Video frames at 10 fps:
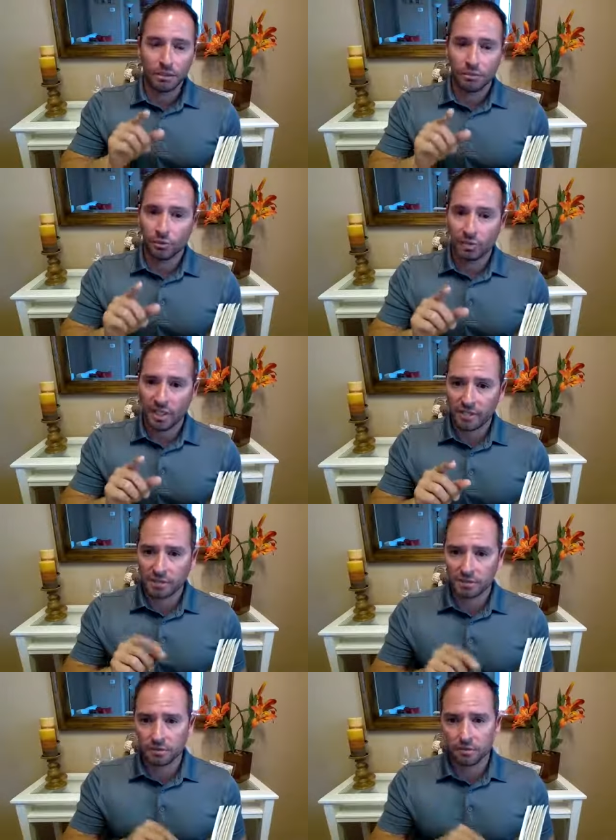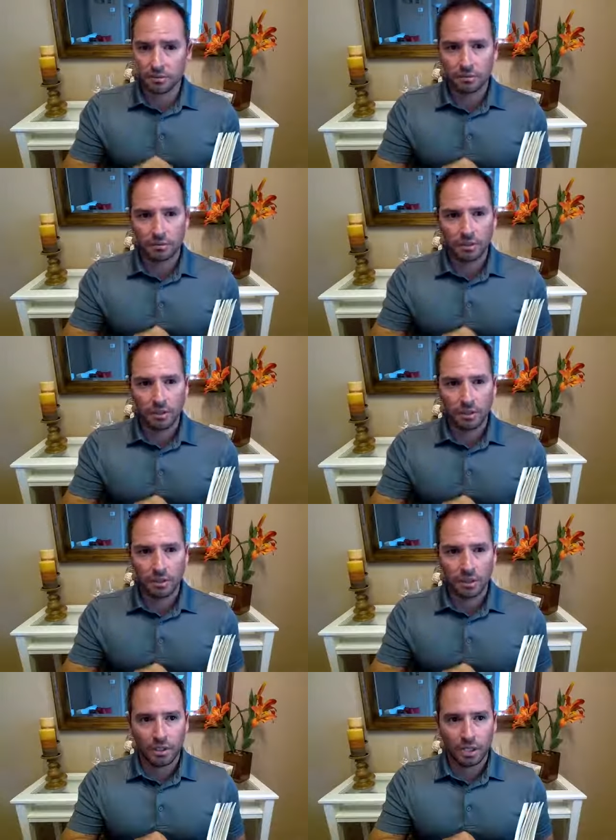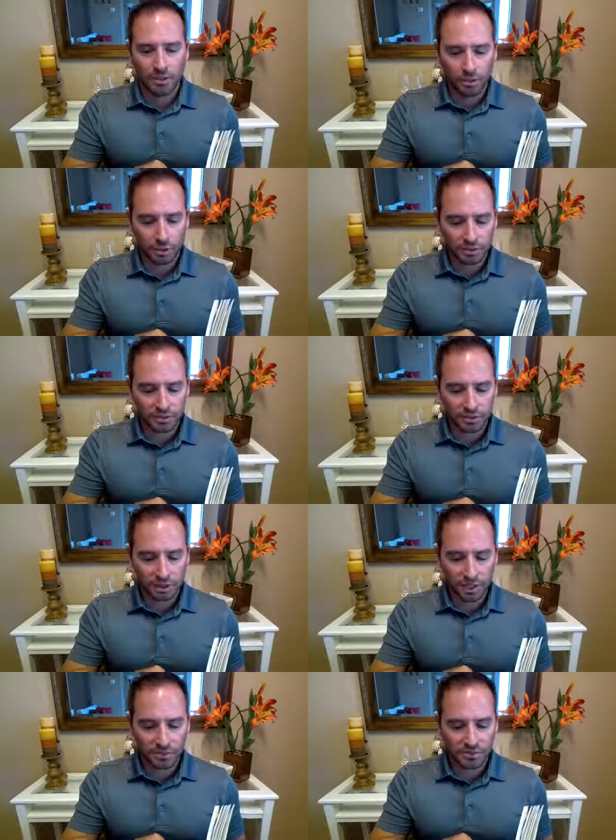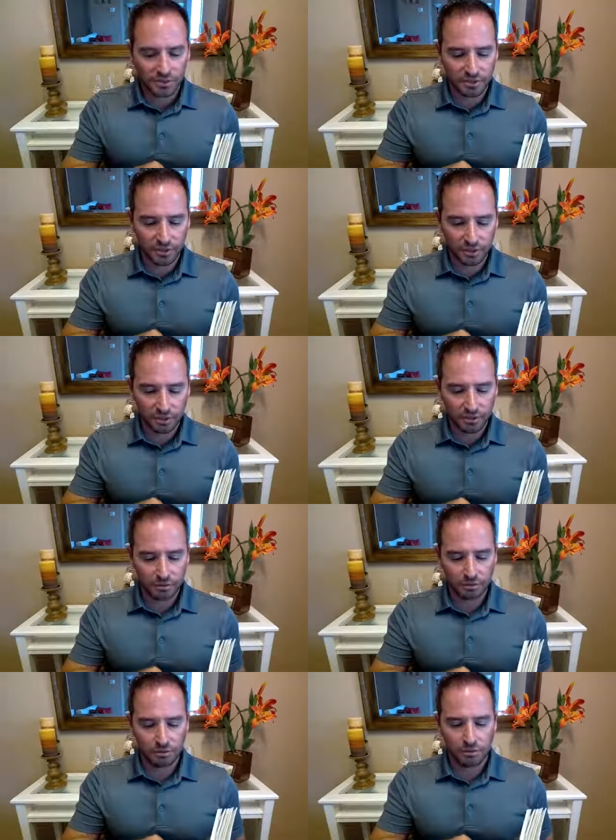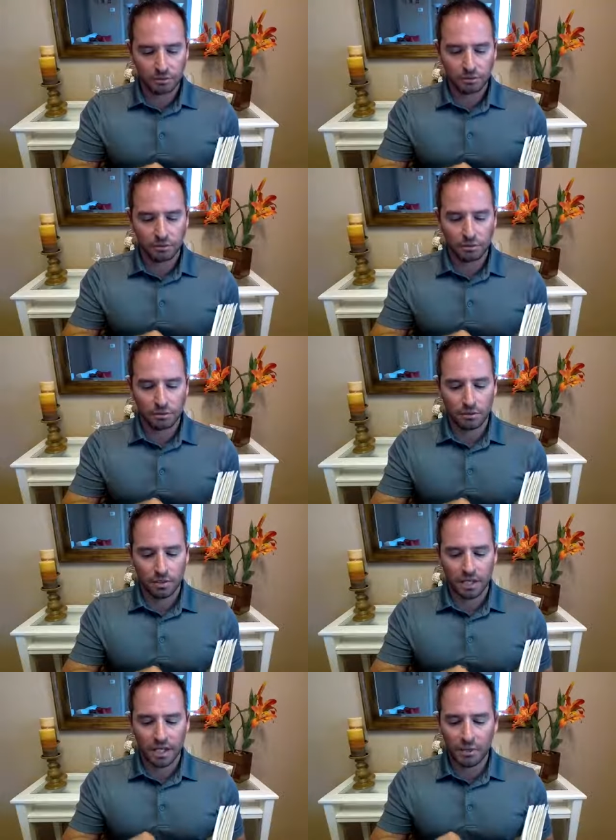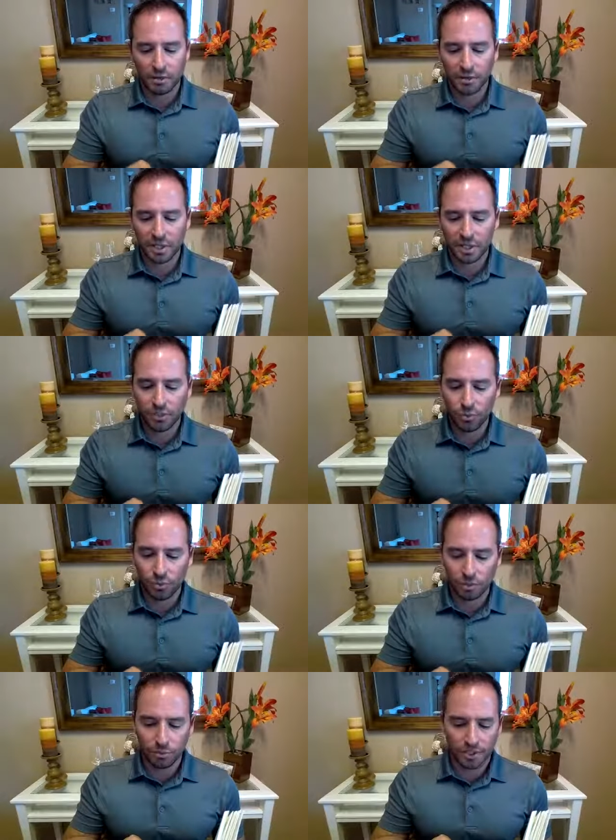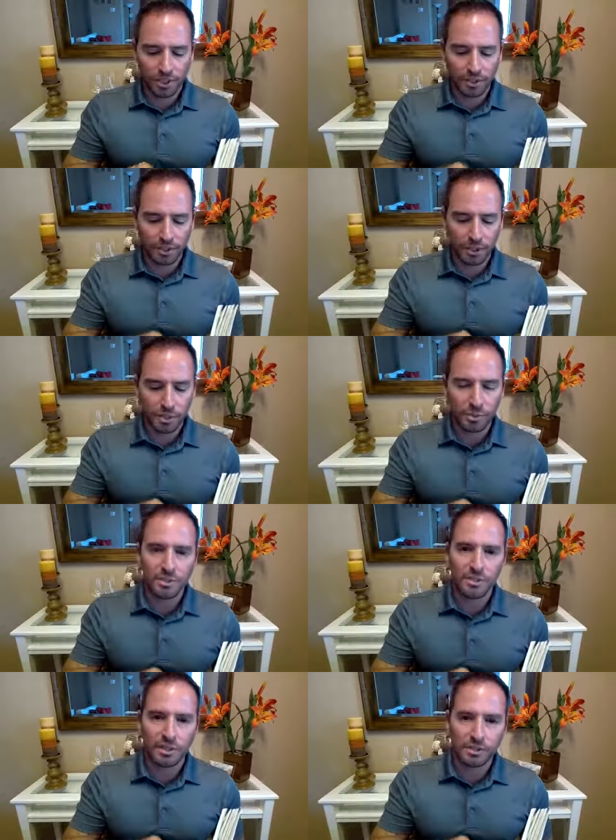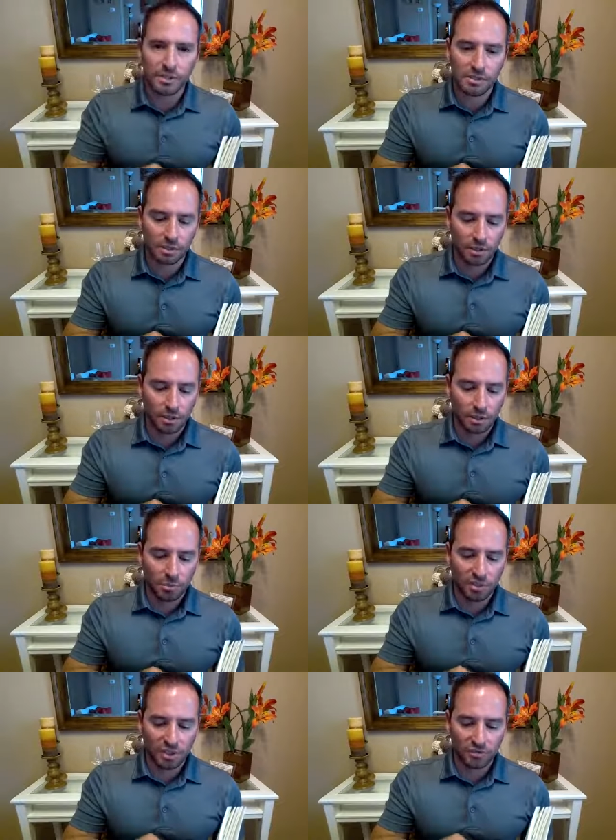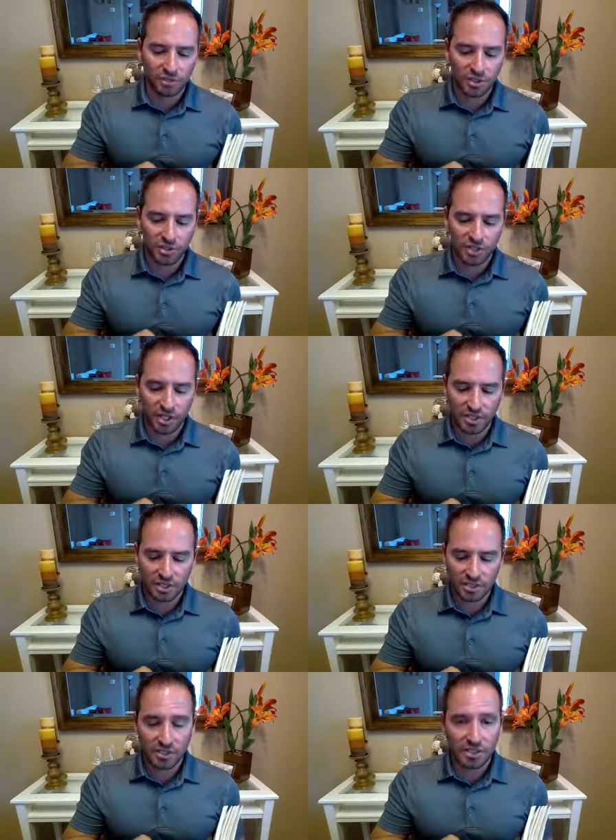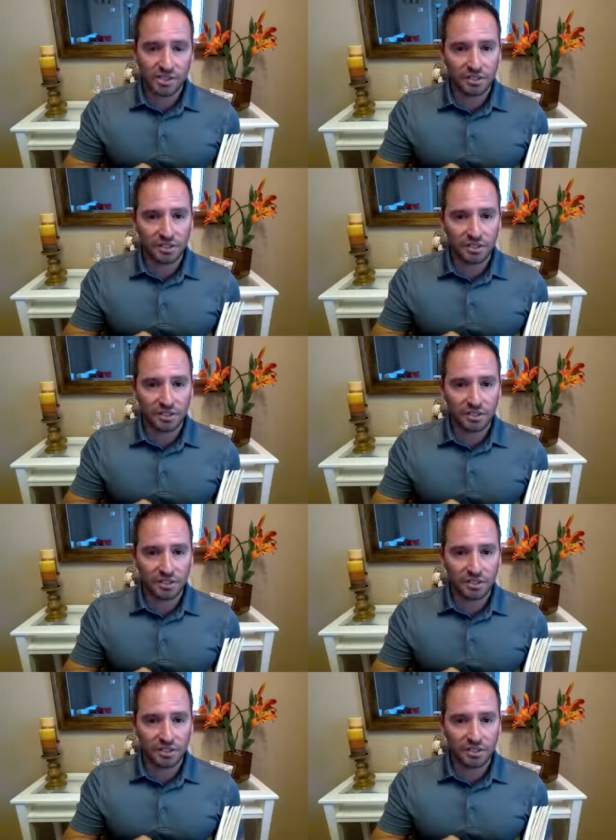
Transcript: So the answer, another absurdity. How could anyone with any common sense believe that chance is an